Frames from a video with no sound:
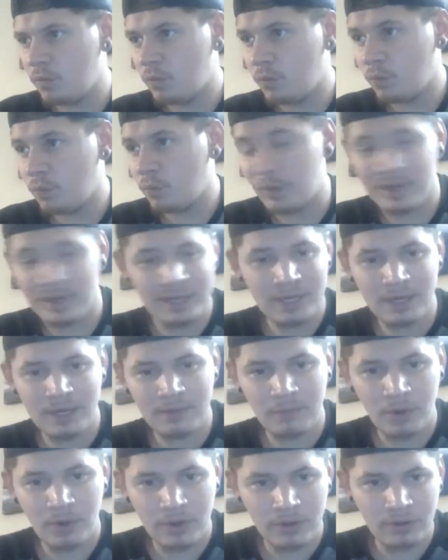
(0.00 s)
when did he
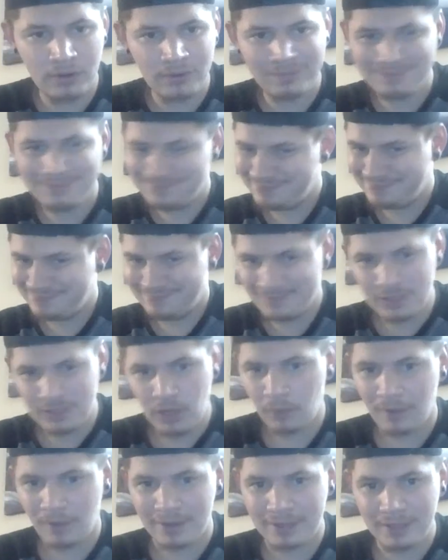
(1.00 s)
murder him?
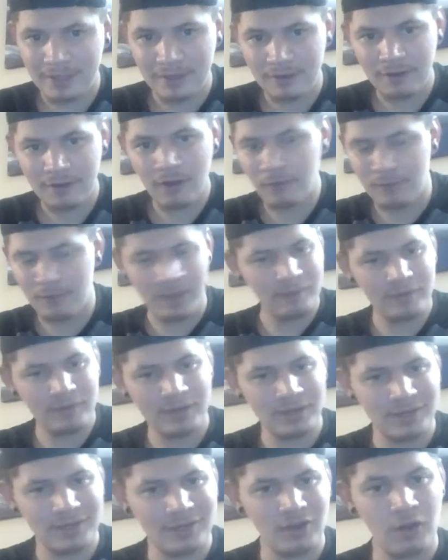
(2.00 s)
No idea. Are we ever
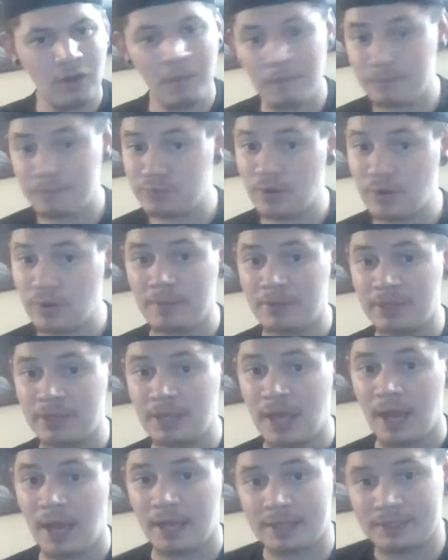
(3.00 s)
going to know? Probably
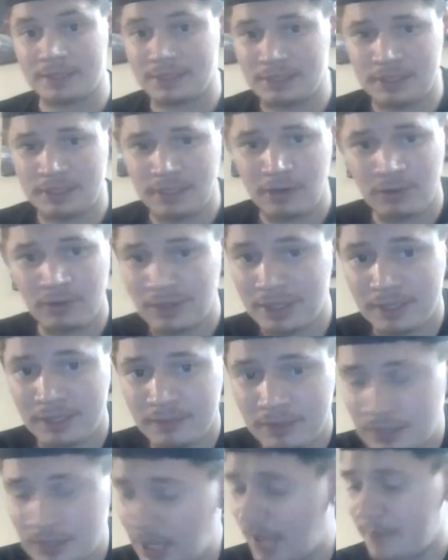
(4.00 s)
not, because, the
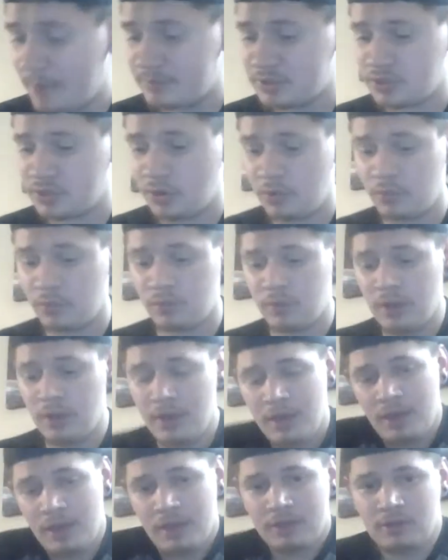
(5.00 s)
cops they're
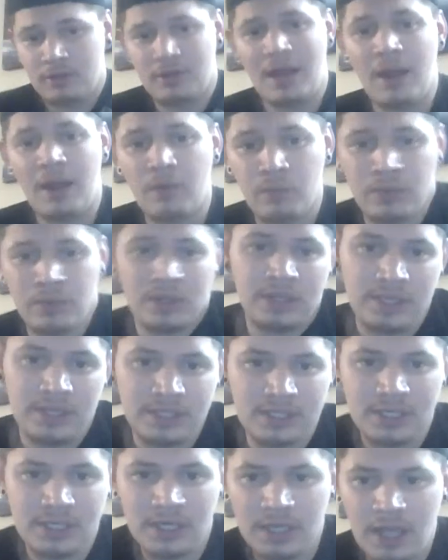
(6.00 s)
not
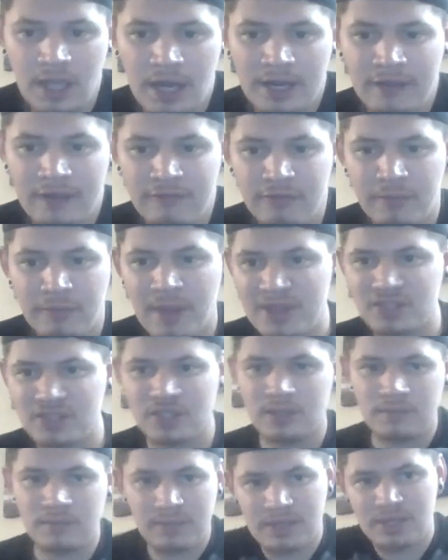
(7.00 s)
releasing a lot of
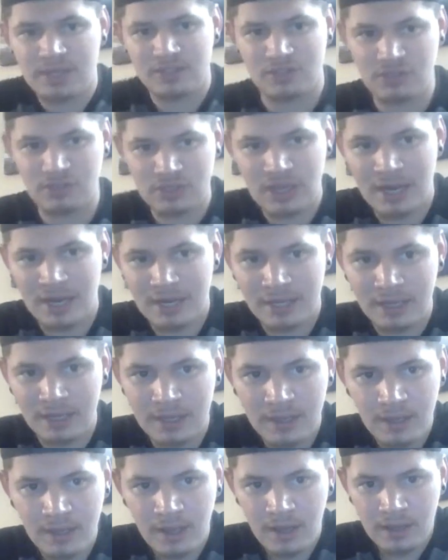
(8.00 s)
information because they're kind
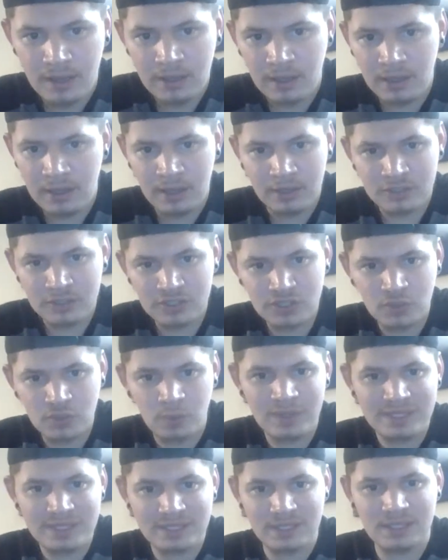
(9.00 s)
of
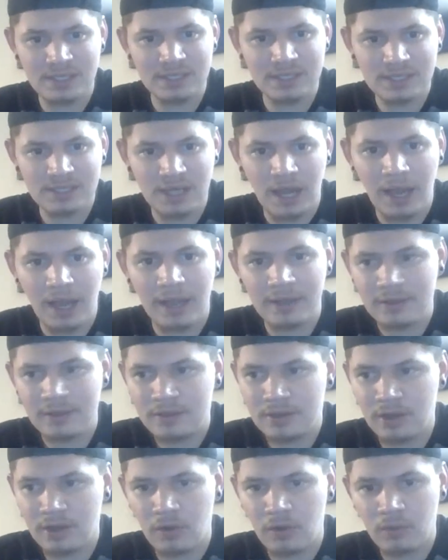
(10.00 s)
squeezing this guy.
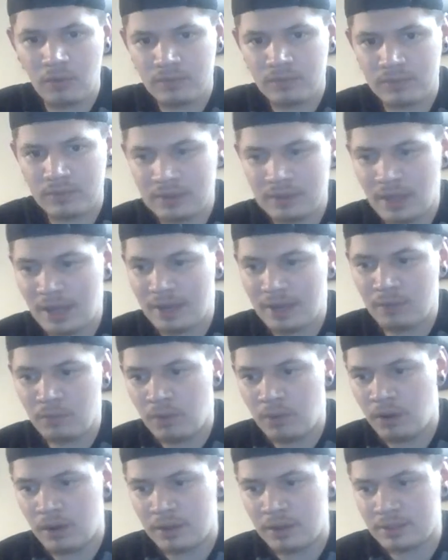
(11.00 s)
They
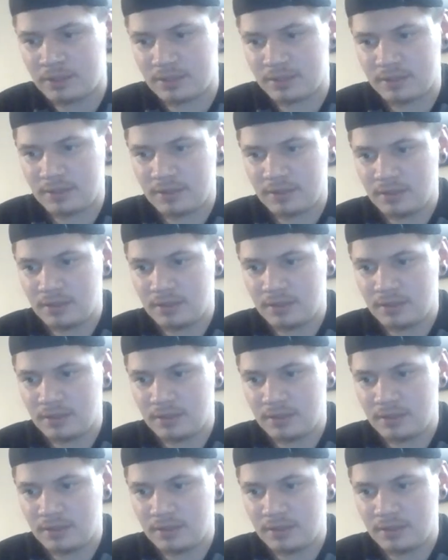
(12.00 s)
want,